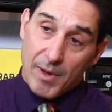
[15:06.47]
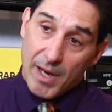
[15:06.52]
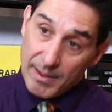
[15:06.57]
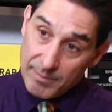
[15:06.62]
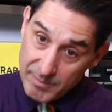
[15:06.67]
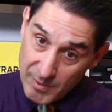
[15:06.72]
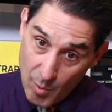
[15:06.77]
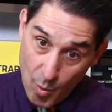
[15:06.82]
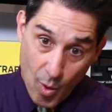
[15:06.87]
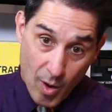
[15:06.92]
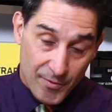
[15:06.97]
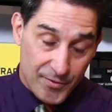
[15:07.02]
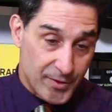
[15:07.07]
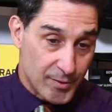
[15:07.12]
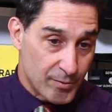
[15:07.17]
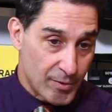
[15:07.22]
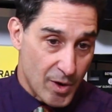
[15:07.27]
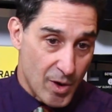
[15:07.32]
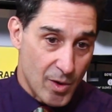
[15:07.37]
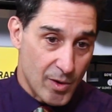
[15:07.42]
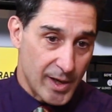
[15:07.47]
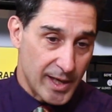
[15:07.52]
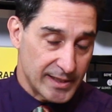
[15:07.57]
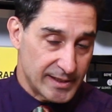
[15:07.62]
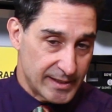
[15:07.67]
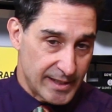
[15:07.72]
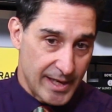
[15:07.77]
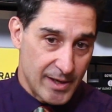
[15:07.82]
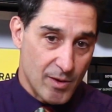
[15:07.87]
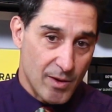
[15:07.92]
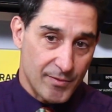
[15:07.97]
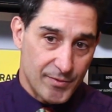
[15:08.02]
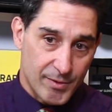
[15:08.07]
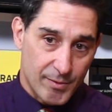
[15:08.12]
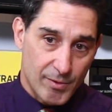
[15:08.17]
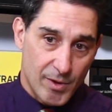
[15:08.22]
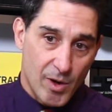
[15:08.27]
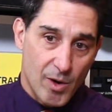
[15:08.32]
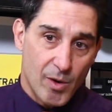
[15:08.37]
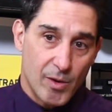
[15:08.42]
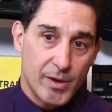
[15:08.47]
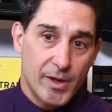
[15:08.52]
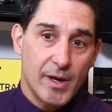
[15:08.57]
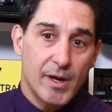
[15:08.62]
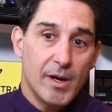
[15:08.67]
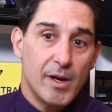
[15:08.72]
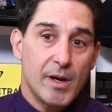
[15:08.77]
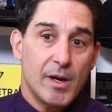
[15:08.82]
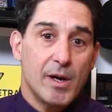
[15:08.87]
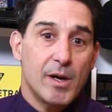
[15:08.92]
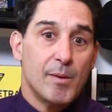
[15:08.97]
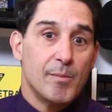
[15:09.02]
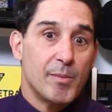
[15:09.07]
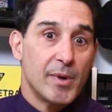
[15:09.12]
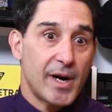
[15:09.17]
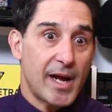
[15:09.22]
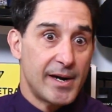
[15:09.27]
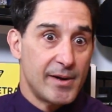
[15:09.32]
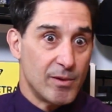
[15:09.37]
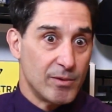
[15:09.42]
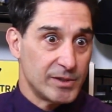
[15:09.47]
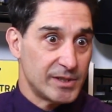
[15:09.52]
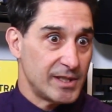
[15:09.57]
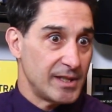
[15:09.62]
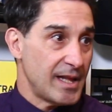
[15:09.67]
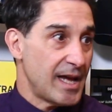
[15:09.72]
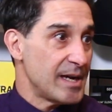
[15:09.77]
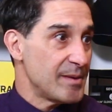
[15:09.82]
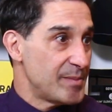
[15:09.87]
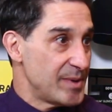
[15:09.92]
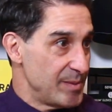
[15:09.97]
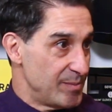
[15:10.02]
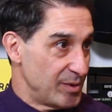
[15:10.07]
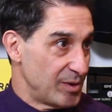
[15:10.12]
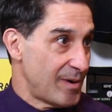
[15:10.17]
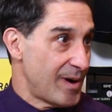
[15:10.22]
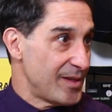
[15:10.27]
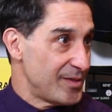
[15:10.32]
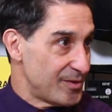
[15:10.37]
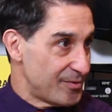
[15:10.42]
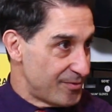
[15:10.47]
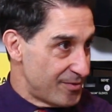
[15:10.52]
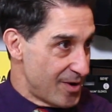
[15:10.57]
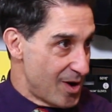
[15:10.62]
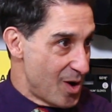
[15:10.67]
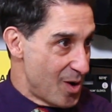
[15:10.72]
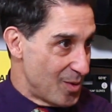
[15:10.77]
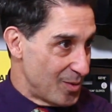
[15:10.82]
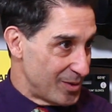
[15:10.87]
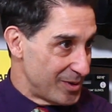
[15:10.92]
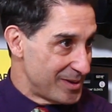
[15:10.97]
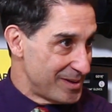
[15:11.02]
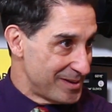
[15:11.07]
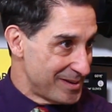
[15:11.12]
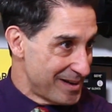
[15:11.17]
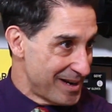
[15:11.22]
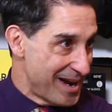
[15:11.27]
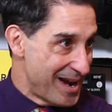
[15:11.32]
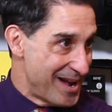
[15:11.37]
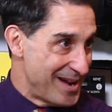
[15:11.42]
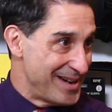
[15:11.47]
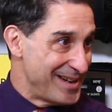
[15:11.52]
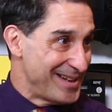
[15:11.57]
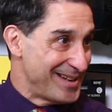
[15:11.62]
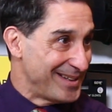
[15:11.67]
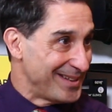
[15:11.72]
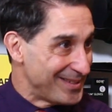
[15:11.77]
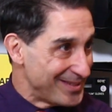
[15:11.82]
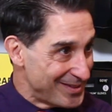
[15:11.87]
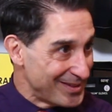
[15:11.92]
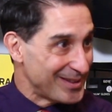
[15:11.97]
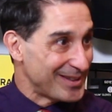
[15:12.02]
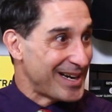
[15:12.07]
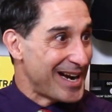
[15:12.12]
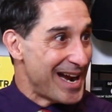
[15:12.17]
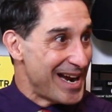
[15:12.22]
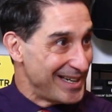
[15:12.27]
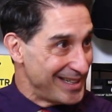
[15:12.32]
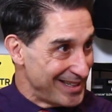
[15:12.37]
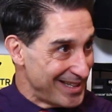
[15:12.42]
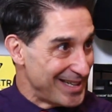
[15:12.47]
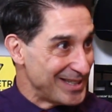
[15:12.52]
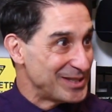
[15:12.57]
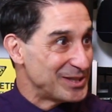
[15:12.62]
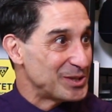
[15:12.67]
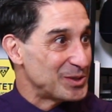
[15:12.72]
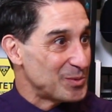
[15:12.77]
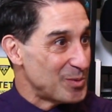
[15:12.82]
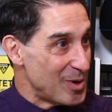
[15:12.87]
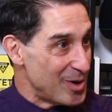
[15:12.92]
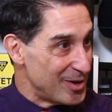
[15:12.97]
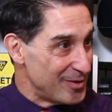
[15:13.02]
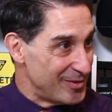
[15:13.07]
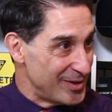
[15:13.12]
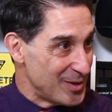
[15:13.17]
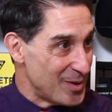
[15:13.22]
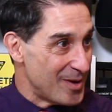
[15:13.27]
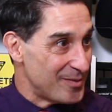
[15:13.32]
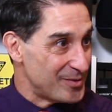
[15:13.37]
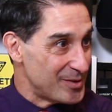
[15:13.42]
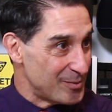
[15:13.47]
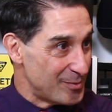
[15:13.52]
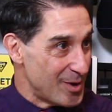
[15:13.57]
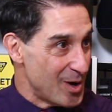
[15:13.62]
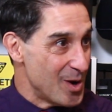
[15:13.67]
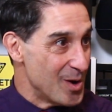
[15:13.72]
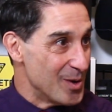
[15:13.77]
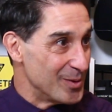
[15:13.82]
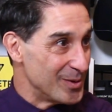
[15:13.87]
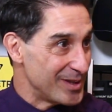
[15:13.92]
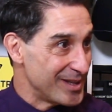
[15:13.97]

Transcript: off the road, I stay off the road, but I notice a lot of people are on their phone, and they're kind of like swerving off the road.